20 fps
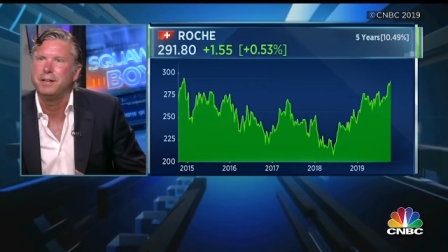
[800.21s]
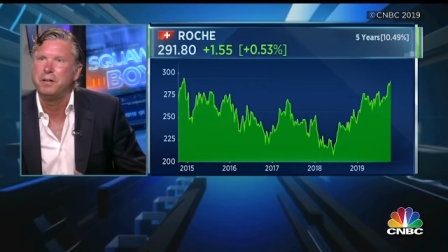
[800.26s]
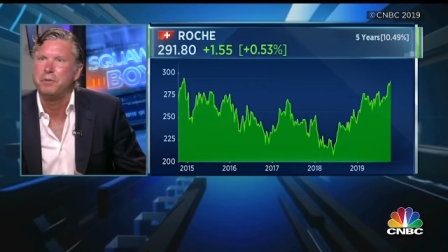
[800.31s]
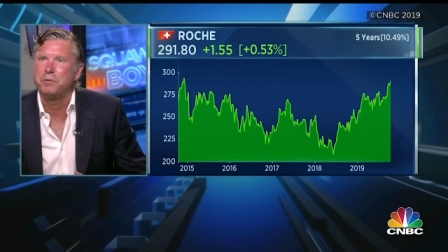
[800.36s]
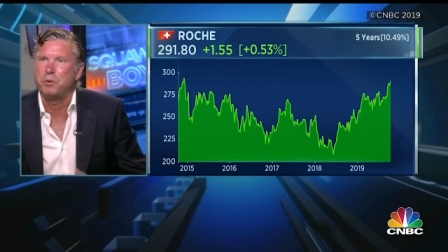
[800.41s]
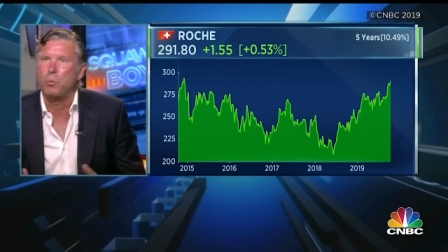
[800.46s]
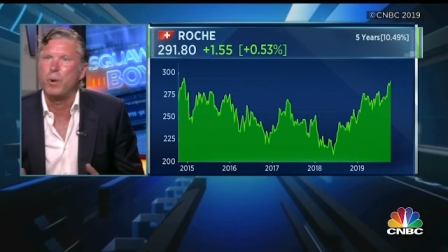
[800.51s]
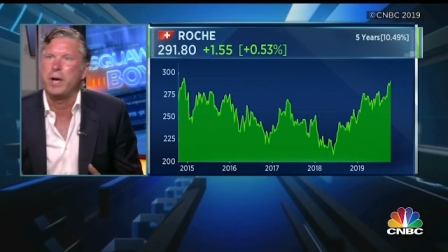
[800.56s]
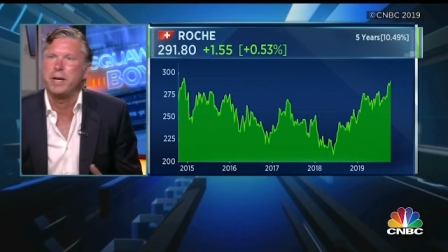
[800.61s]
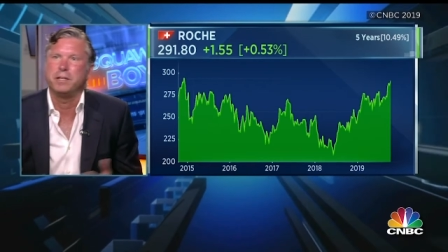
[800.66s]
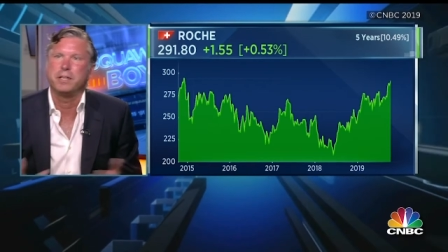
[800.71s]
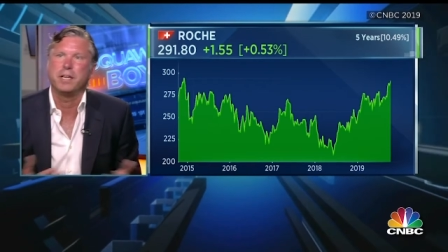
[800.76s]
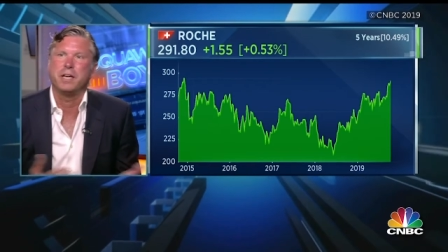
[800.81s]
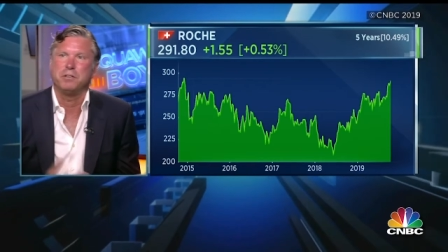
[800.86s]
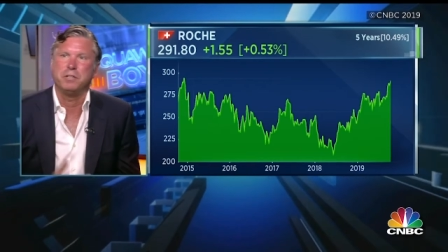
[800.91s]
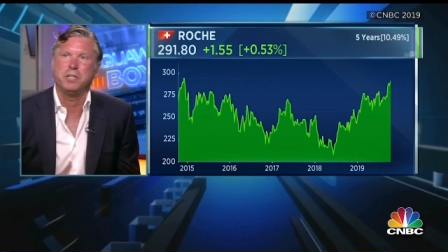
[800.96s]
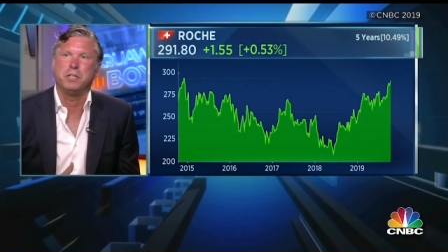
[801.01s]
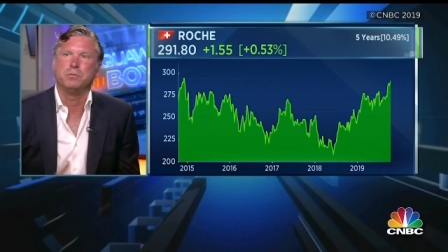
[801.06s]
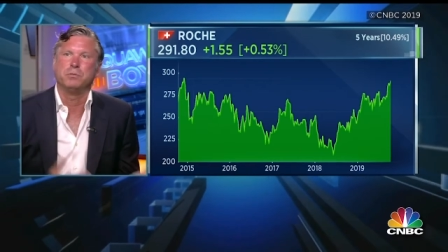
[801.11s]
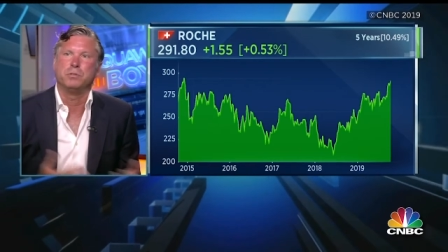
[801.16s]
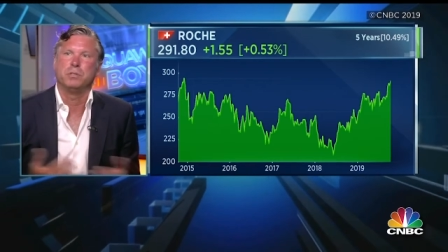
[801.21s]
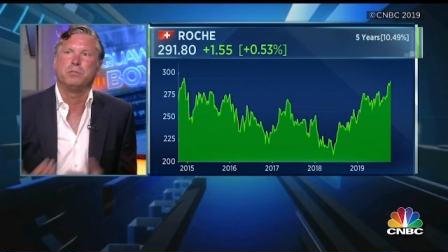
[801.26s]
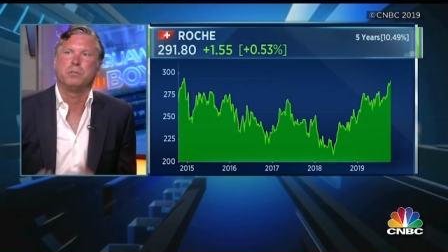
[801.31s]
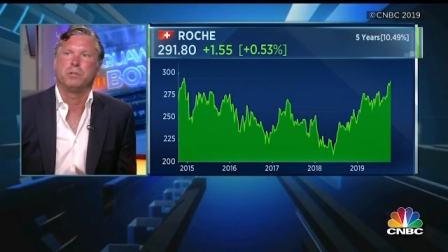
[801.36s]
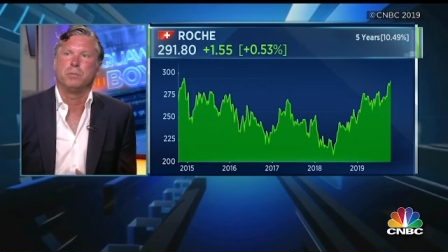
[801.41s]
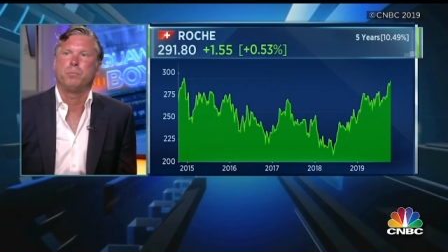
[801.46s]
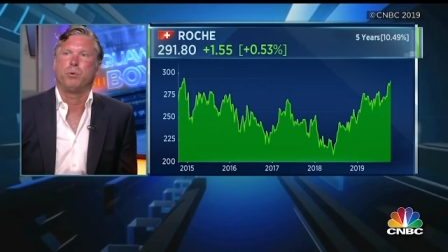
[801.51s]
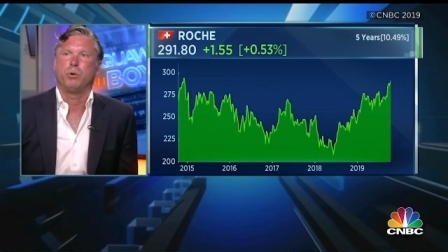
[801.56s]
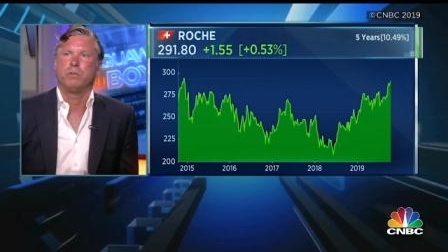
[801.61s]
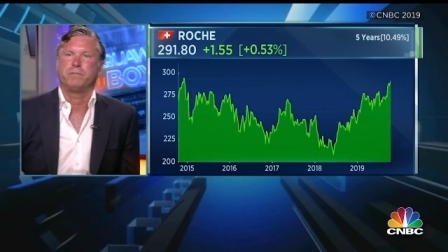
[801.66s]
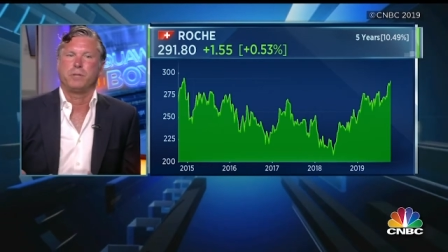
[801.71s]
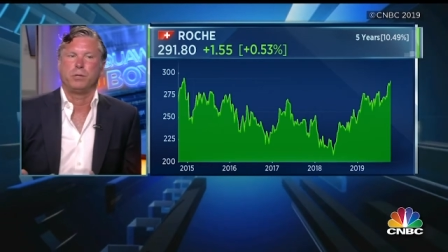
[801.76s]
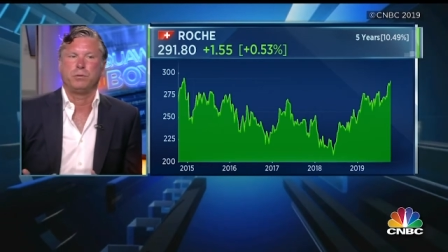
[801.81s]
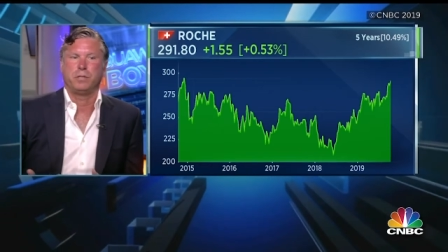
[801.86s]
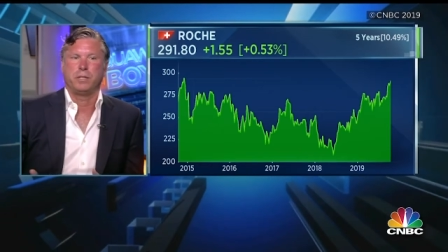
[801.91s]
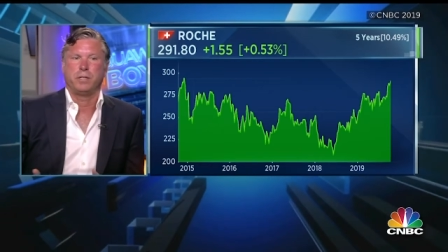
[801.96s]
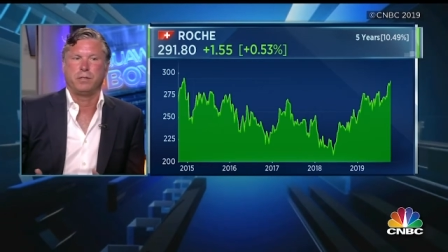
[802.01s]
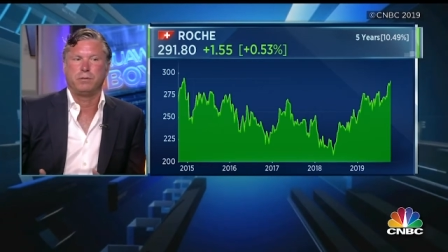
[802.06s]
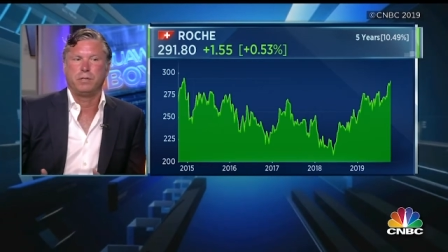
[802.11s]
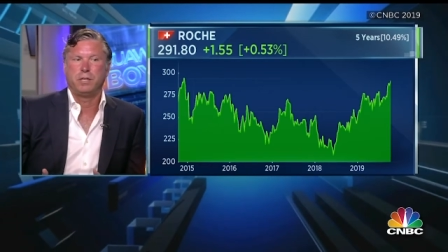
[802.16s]
the way to get yield into the
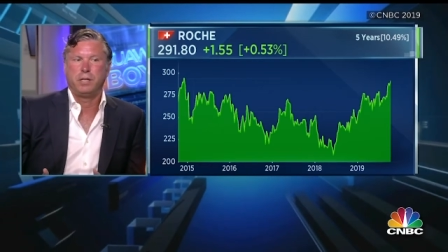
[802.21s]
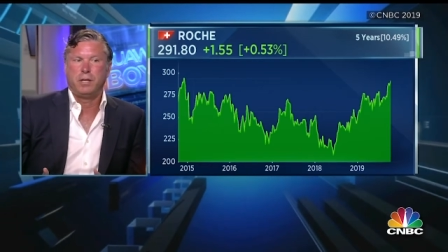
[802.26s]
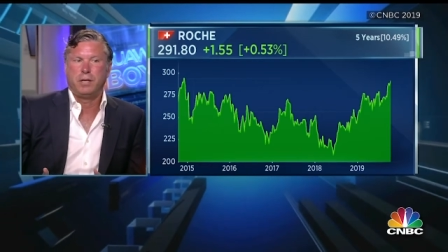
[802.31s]
portfolio.